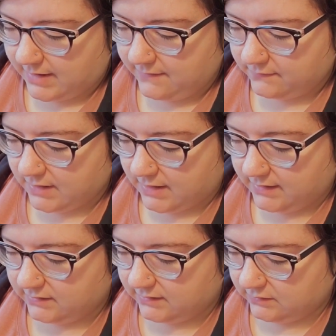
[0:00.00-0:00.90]
have
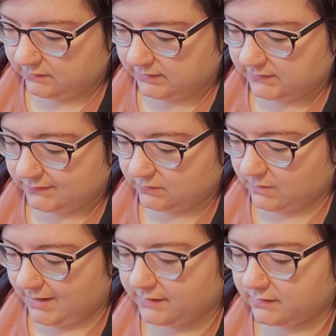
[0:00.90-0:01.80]
not knit on this for a
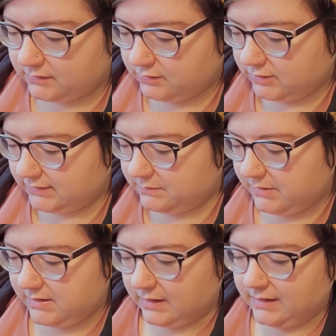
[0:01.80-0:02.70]
while, just
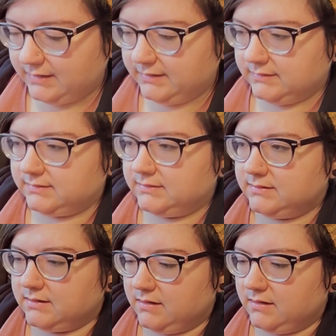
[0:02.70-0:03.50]
being honest,